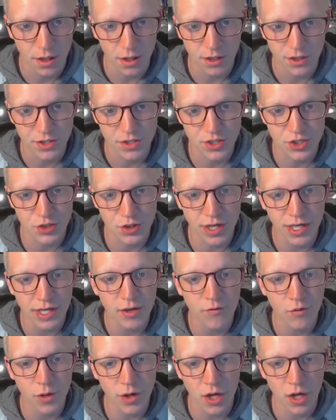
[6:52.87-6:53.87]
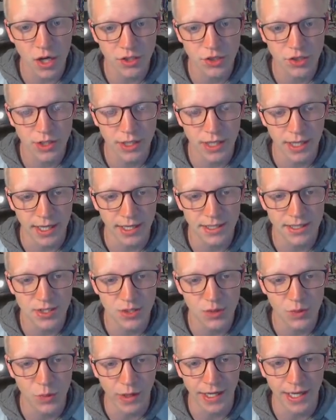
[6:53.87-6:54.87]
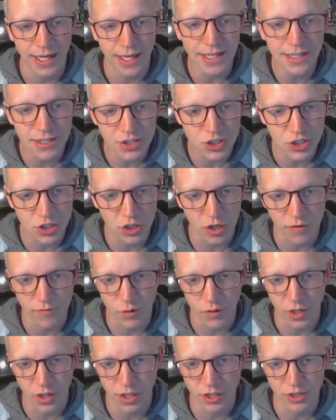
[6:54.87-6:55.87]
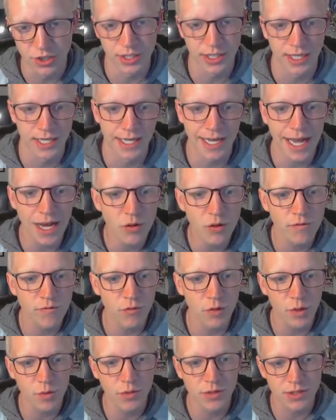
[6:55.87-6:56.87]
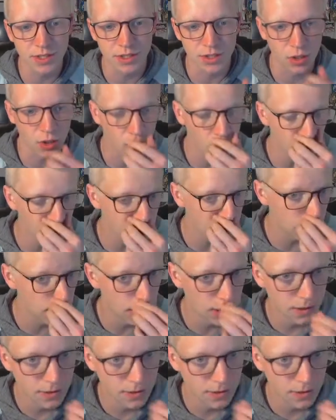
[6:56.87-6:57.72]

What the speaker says: our string of 100 into an integer of 100. And now if we were to call,